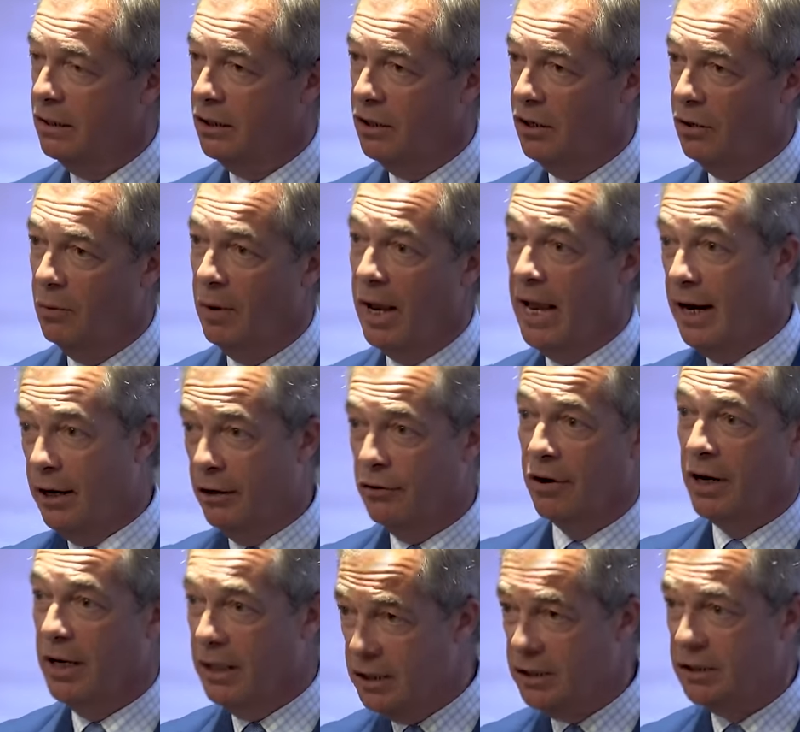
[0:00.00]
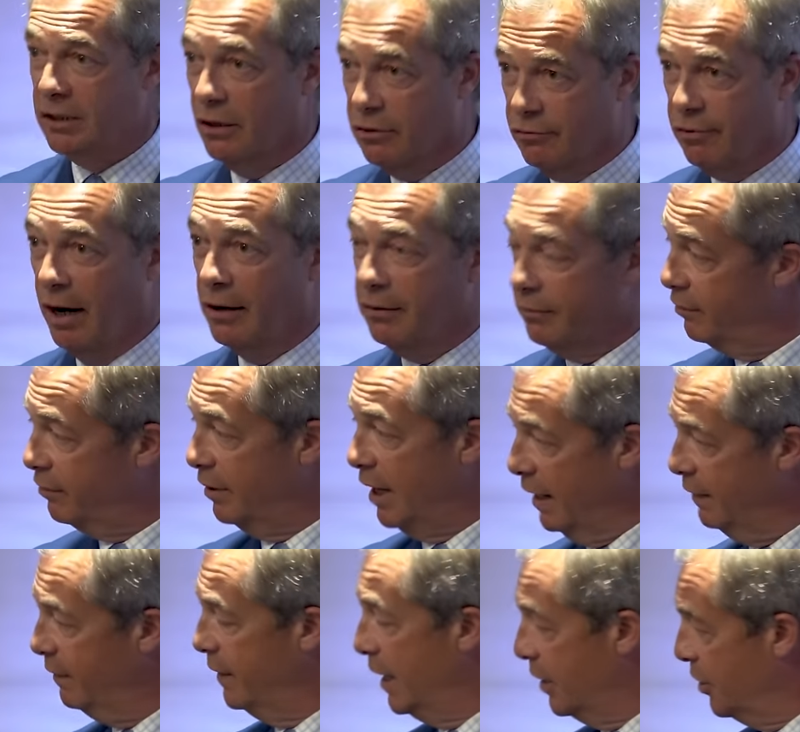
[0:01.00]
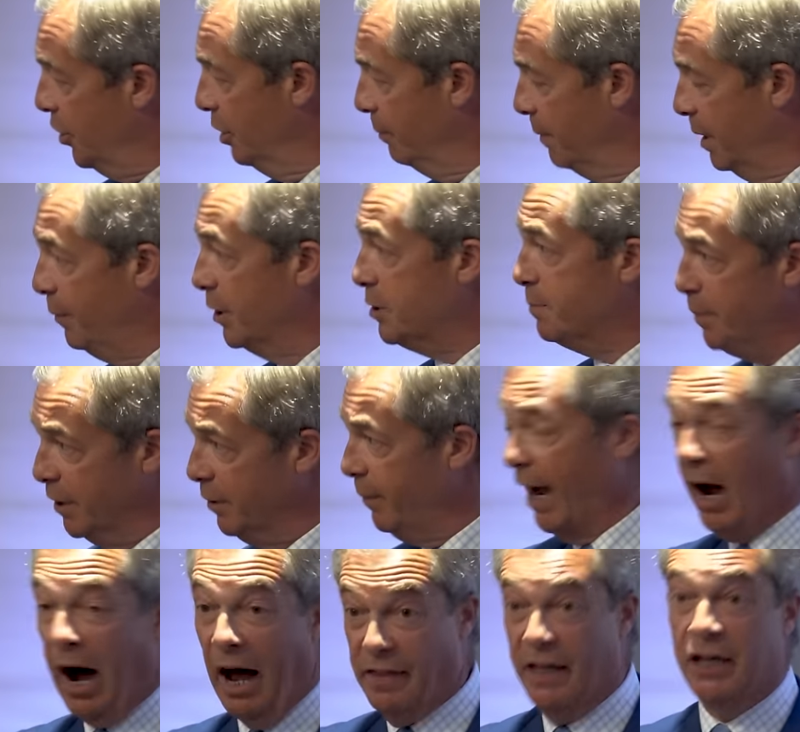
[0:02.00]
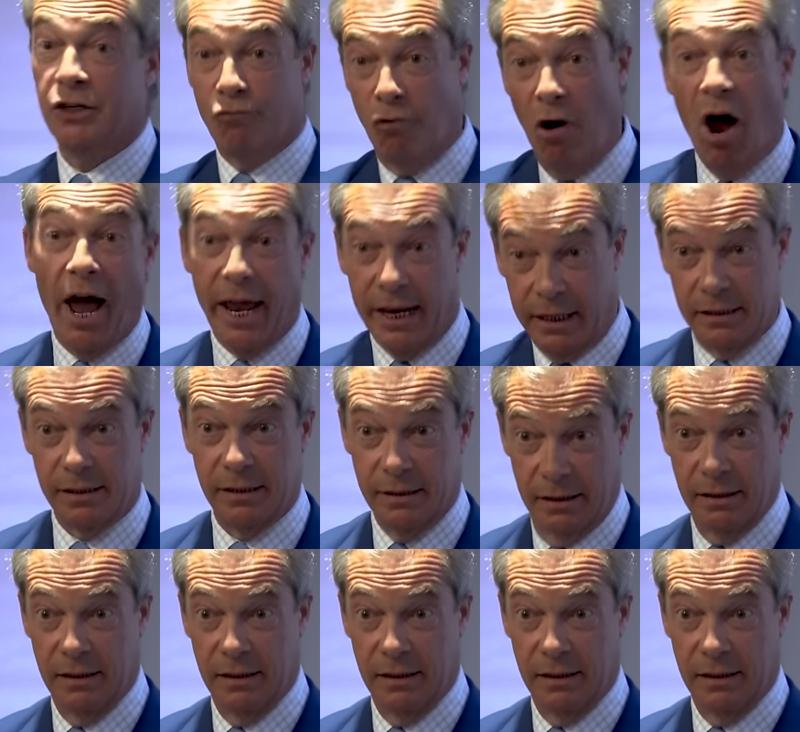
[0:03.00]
you increase growth in the economy, which, by the way, I think is right.